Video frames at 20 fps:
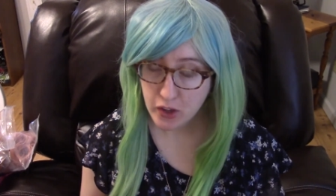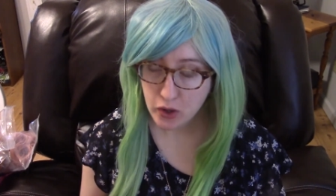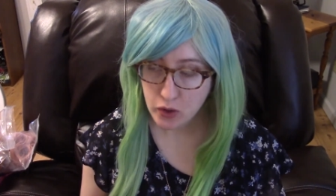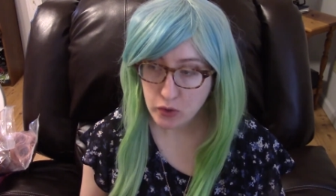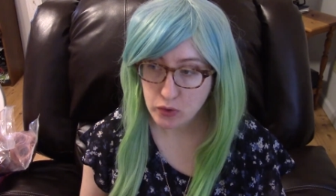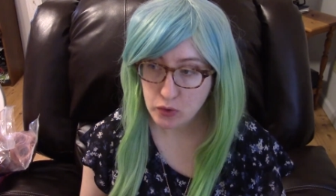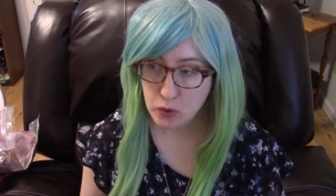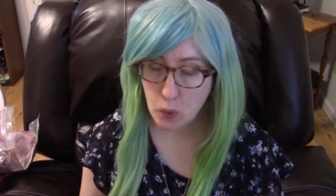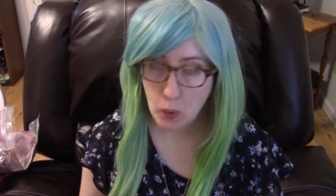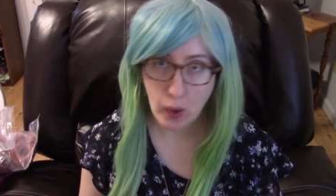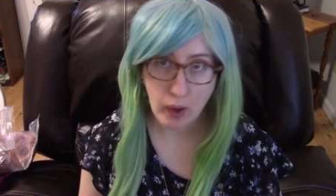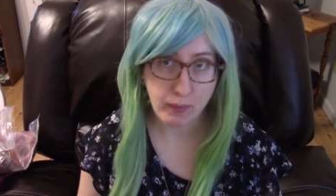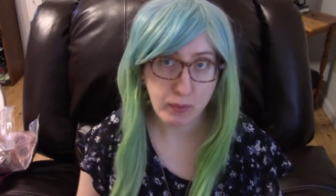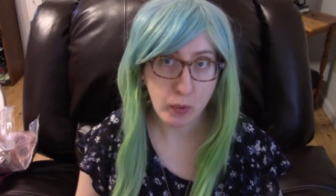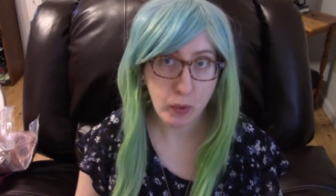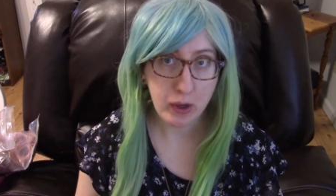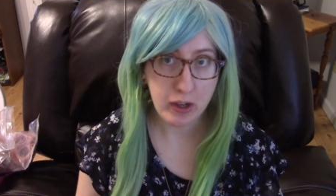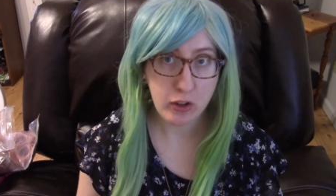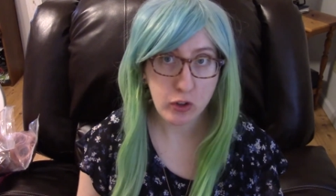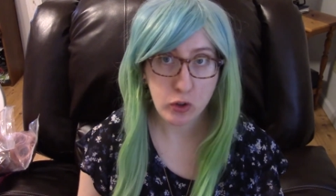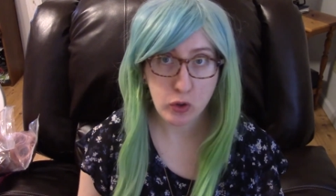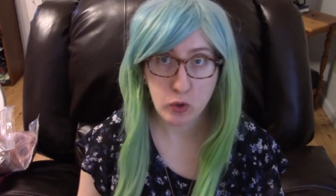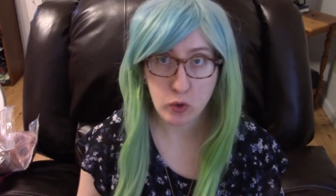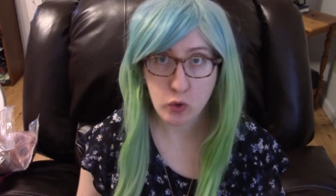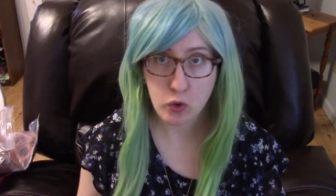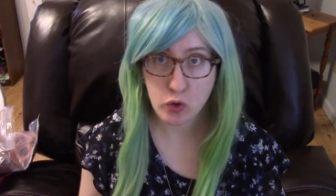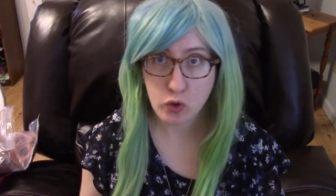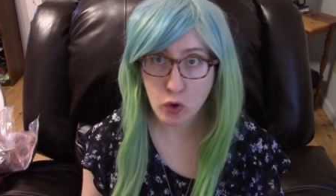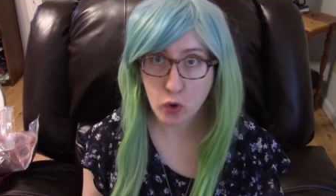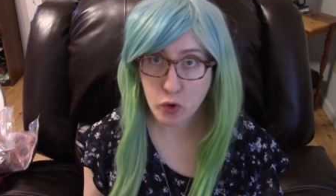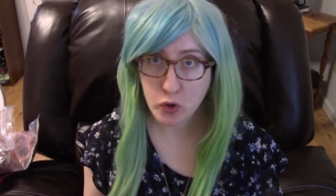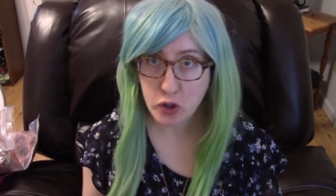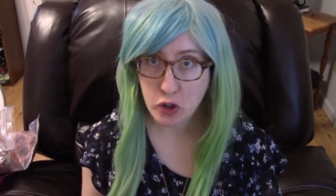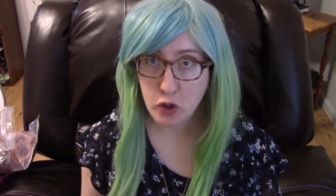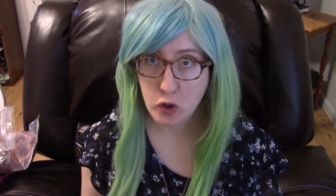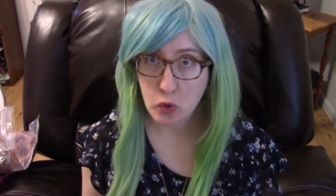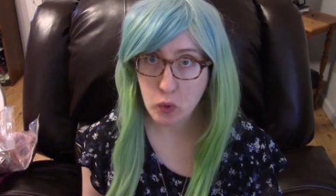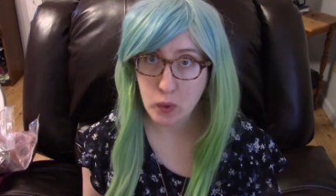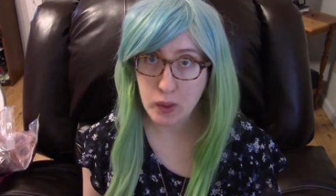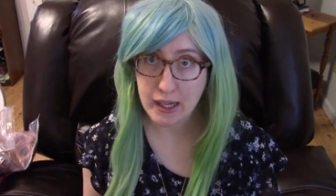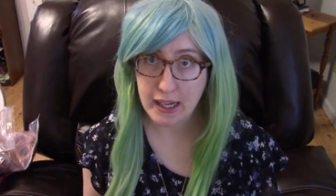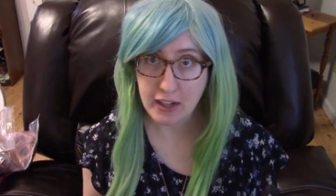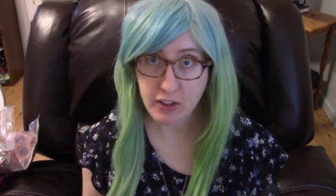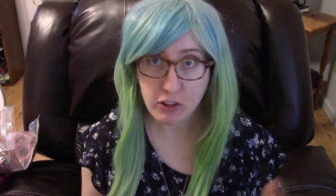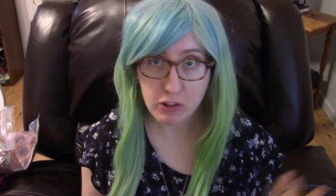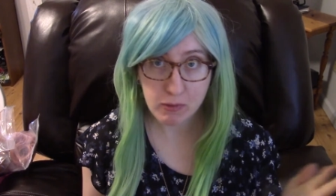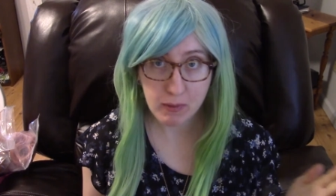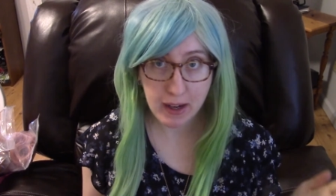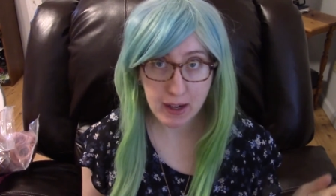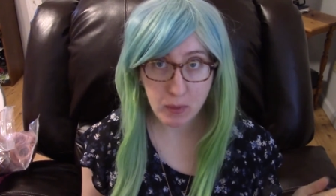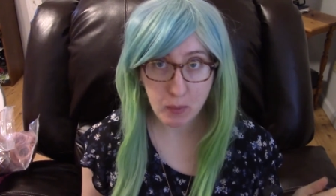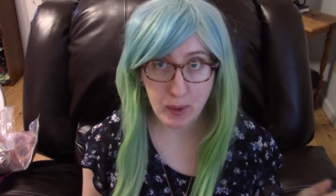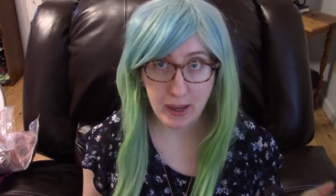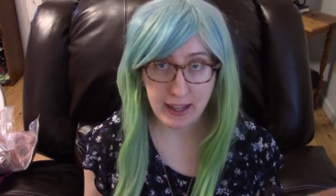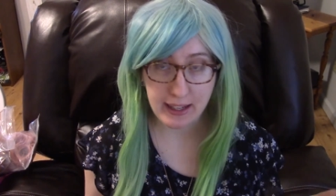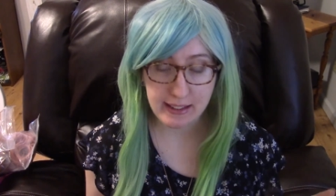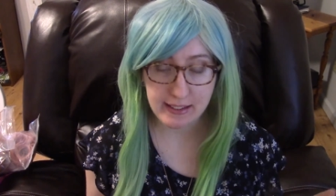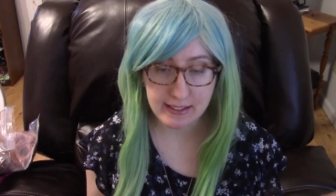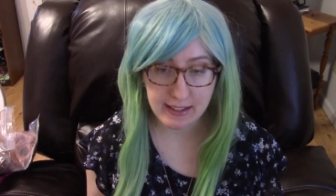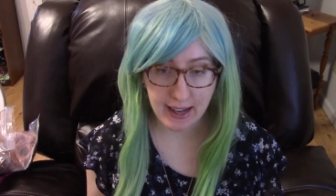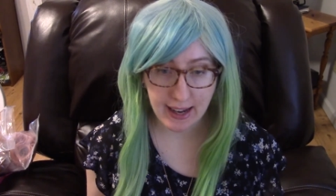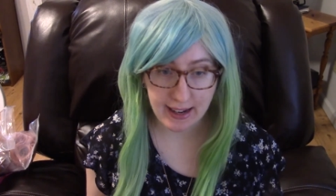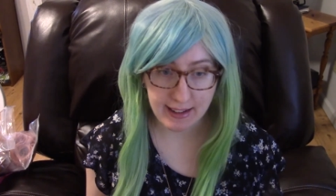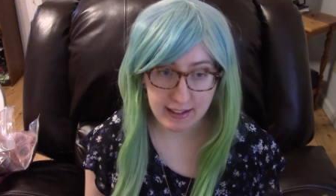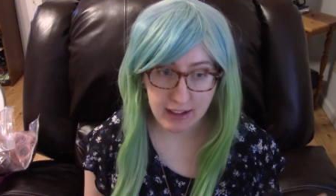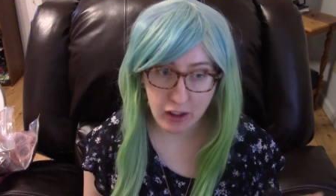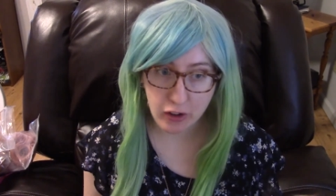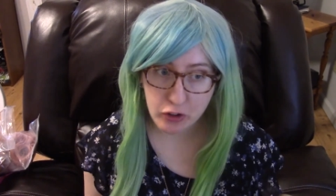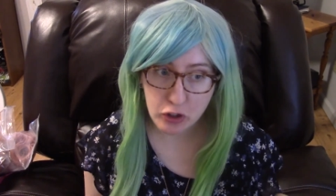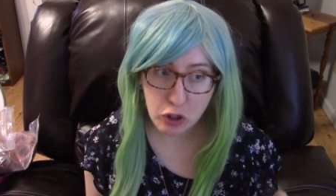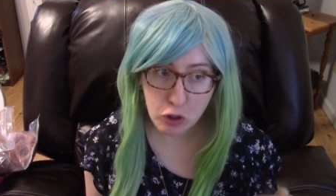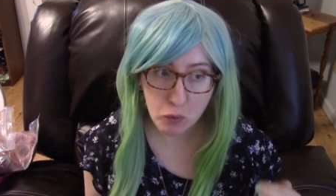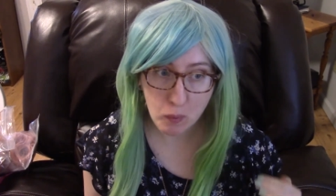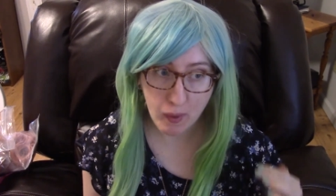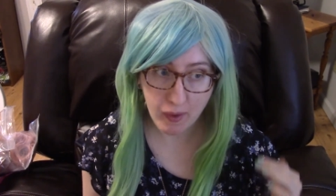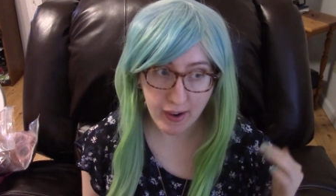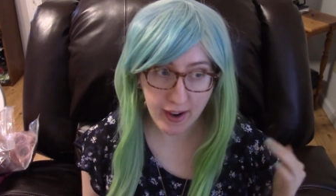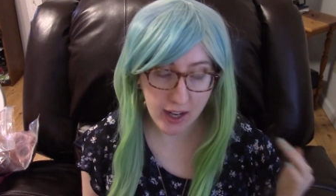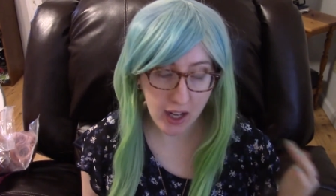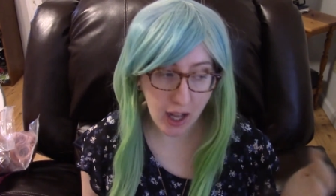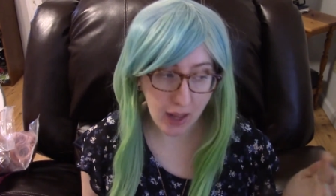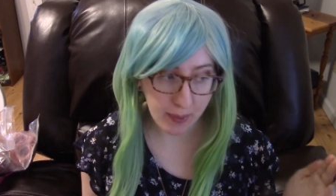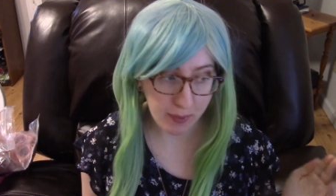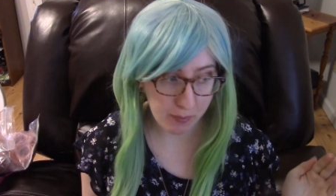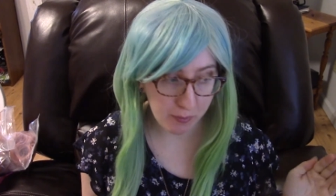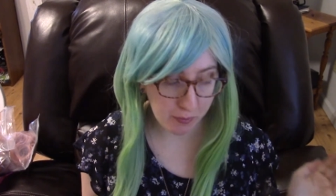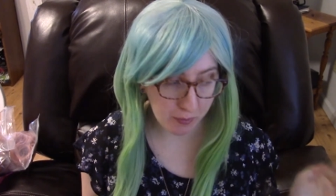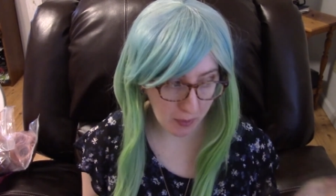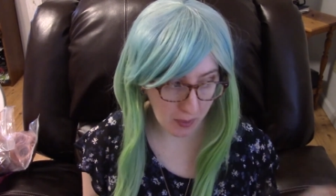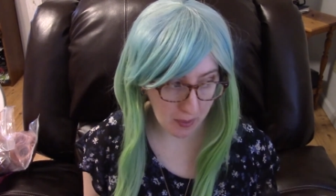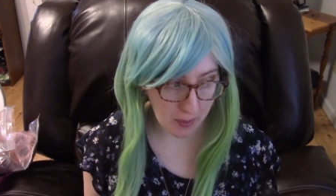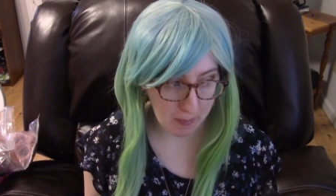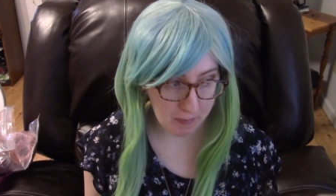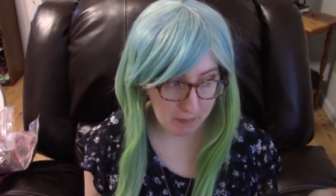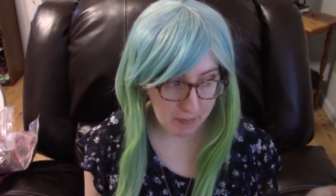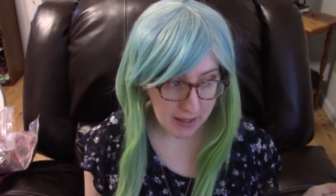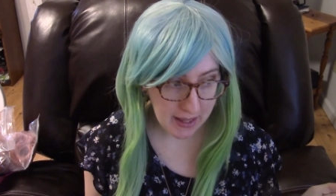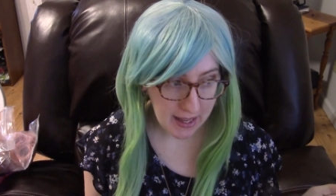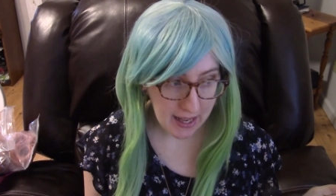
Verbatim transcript: So I'm going to show you each of my wigs and tell you where I got them from